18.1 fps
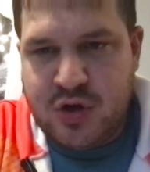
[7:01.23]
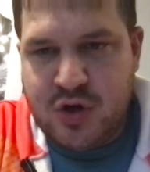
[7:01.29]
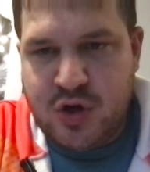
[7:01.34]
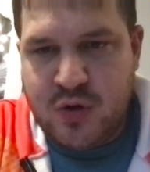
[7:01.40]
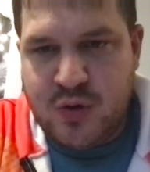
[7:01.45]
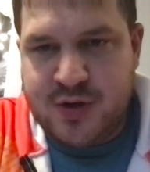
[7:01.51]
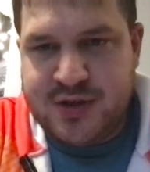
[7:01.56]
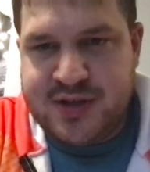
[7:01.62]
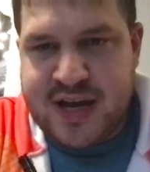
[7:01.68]

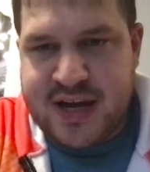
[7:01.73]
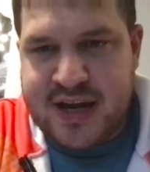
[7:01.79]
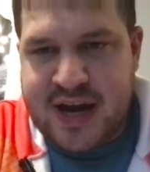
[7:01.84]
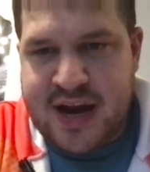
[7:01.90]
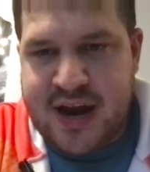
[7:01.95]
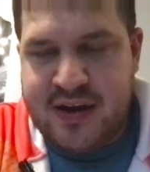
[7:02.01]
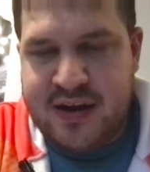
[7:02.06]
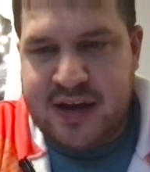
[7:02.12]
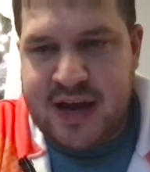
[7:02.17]
who was taken
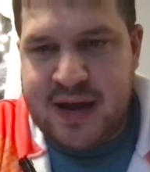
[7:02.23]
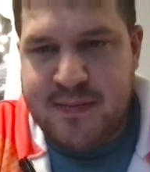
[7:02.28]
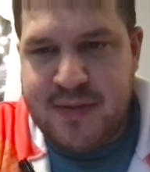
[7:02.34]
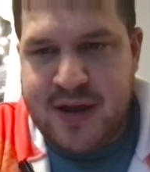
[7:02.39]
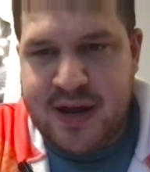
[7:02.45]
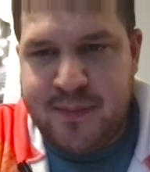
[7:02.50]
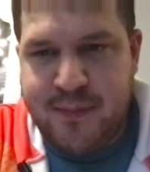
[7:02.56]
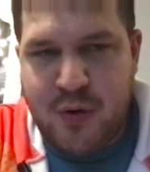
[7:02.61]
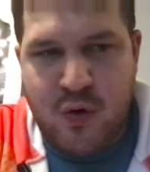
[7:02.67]
out of the game.
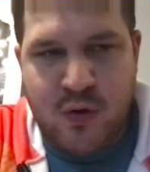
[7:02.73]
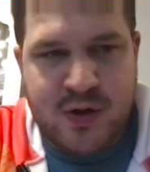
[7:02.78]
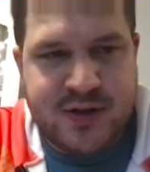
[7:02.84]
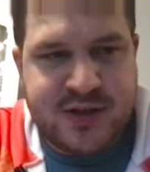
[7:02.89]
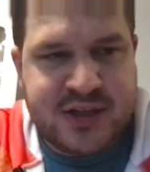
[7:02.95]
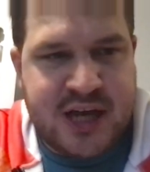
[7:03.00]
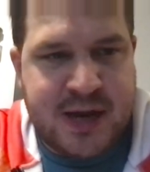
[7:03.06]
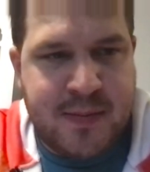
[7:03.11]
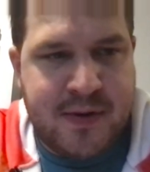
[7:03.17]
Nick
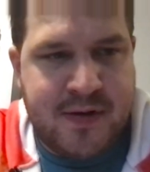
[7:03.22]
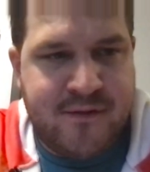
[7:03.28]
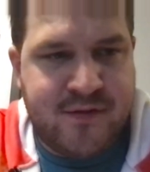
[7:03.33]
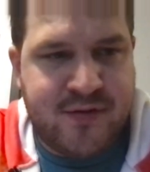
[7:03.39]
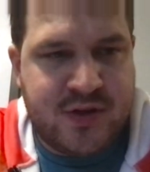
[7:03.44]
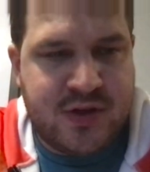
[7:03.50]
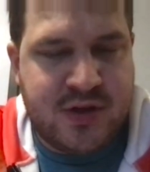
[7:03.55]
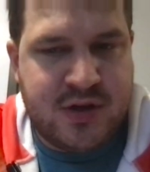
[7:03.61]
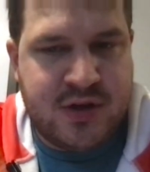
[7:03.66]
Mullins came in
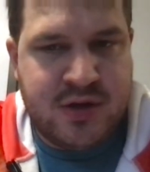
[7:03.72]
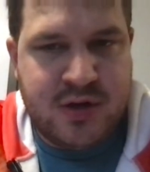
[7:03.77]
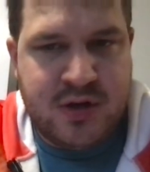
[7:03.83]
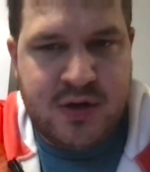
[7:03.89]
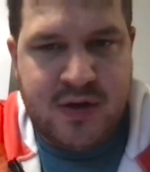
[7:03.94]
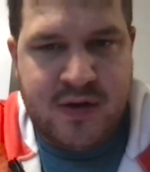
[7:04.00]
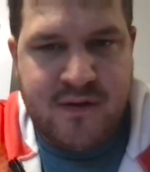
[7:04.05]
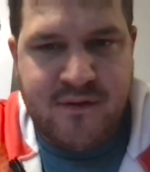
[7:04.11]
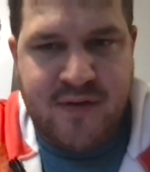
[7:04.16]
for the
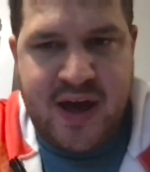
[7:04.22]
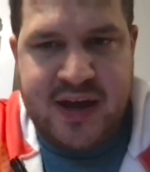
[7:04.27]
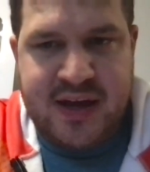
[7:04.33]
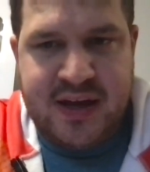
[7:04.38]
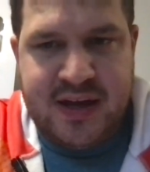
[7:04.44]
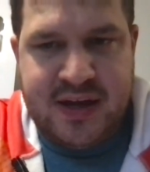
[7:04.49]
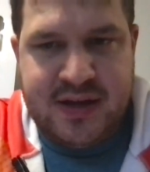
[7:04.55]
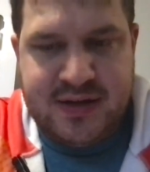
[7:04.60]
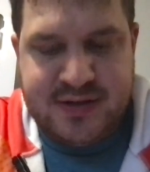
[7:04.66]

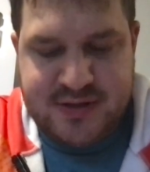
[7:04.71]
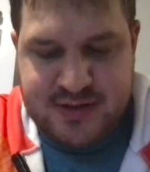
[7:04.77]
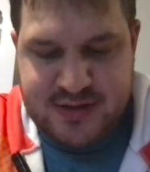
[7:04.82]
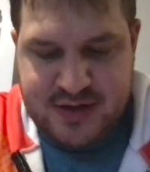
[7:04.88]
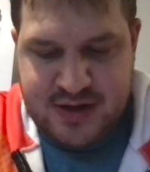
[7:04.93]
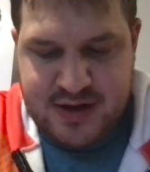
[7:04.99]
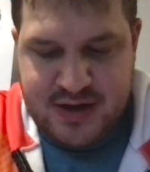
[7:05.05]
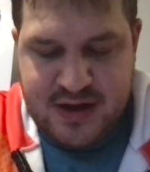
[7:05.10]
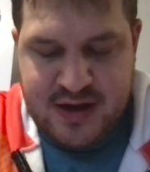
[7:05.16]
Vikings.
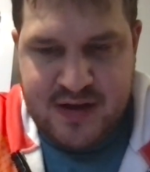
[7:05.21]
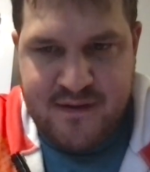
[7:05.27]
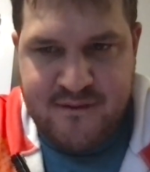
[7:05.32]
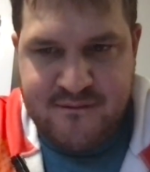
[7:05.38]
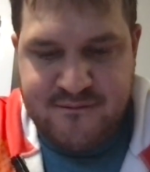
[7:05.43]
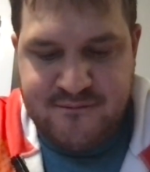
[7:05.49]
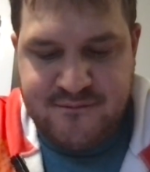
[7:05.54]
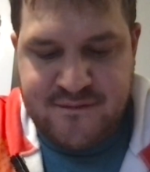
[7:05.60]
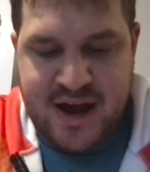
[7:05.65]

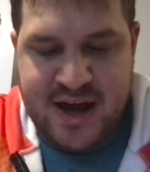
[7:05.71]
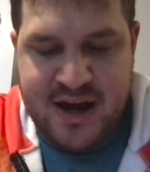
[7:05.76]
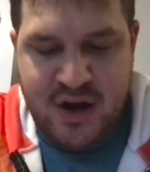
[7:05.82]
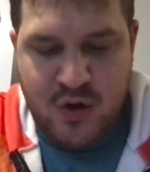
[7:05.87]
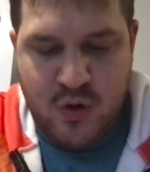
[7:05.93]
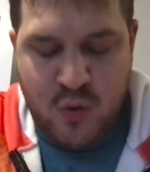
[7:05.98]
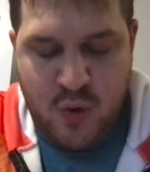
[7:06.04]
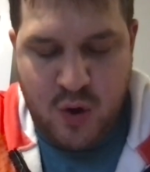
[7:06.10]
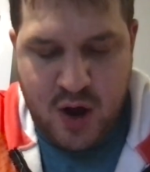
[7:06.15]

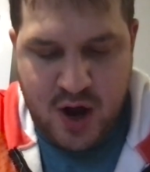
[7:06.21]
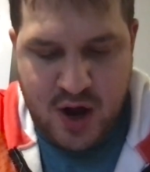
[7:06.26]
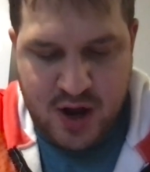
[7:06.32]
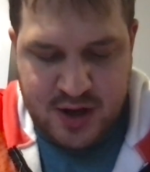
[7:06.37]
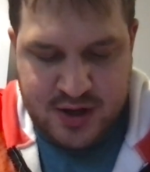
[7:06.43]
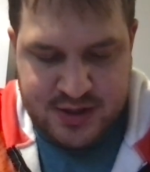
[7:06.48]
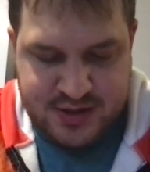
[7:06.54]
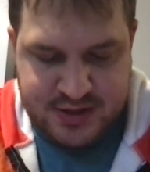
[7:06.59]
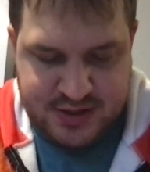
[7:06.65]
Final
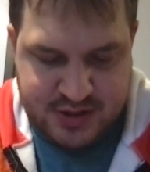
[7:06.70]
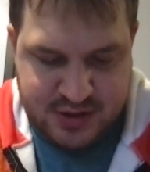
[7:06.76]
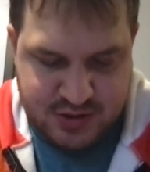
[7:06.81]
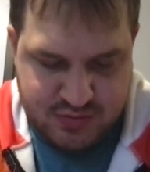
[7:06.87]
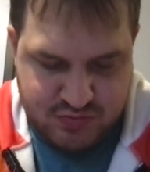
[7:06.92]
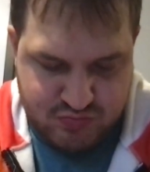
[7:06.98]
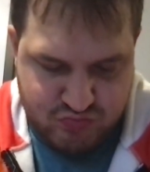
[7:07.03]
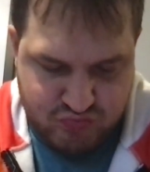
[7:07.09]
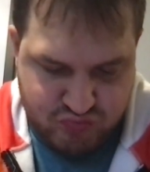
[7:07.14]

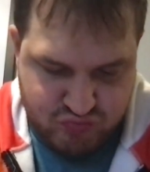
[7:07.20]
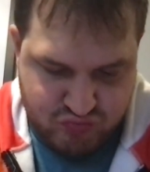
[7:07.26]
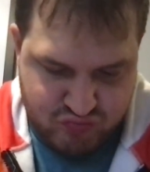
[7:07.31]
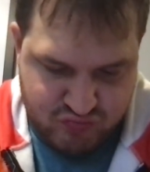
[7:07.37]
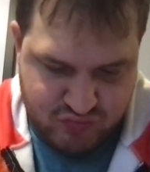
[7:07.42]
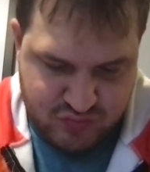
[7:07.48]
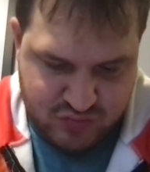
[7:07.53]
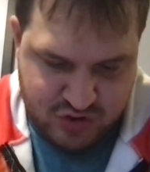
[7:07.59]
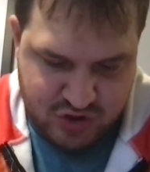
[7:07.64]
was
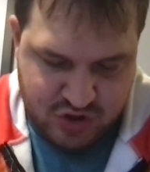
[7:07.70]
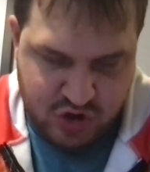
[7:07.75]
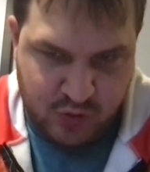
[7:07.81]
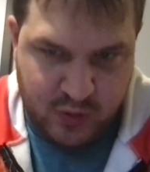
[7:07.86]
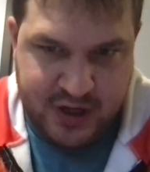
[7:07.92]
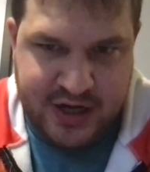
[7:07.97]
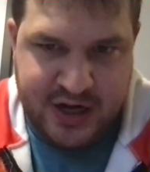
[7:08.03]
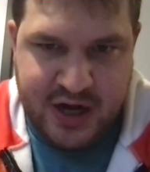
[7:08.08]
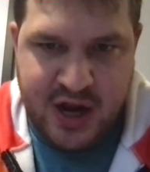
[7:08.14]

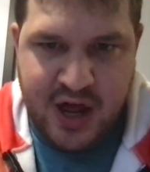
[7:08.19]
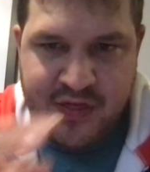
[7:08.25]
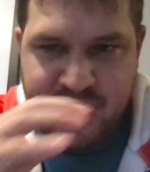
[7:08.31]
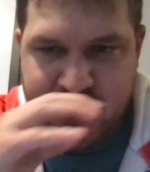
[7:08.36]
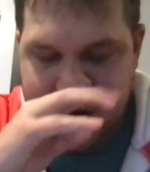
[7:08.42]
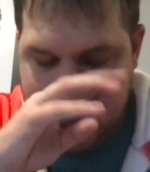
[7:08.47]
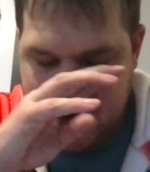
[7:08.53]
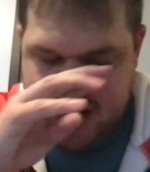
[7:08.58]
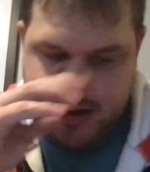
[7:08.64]

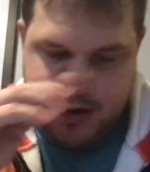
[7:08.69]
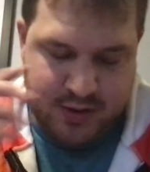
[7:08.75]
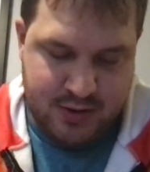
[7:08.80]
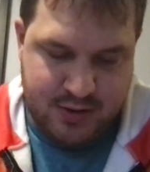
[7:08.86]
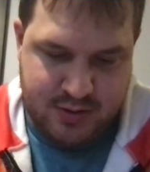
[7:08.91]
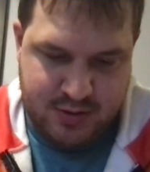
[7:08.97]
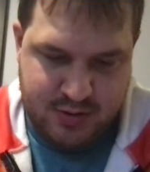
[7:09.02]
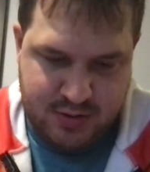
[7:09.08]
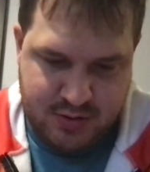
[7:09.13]
3-0.
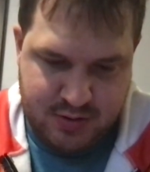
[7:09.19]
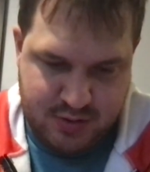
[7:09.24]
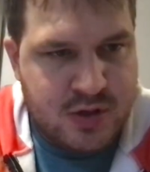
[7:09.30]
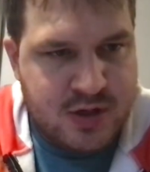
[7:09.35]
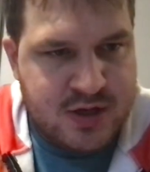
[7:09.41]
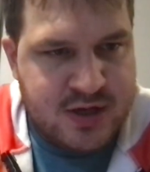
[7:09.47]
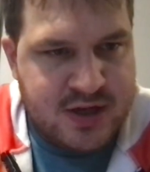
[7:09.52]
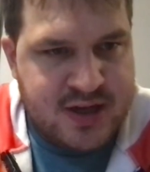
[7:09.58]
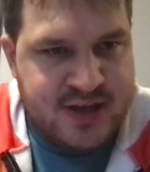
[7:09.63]

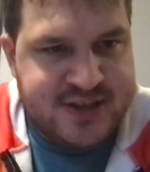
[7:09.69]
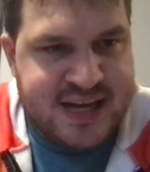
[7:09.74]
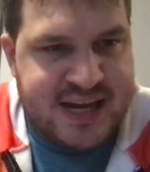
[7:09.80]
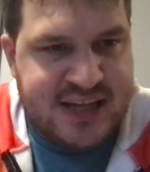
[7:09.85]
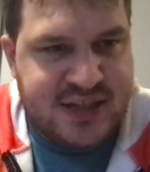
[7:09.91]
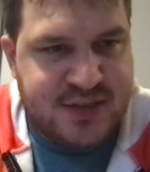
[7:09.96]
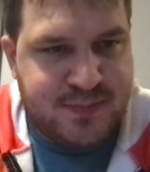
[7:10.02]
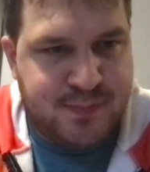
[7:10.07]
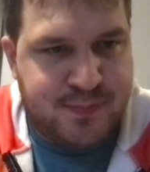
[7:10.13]
The
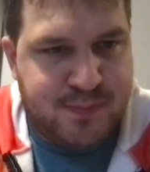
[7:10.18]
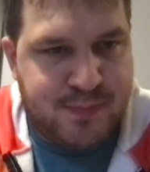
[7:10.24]
Saints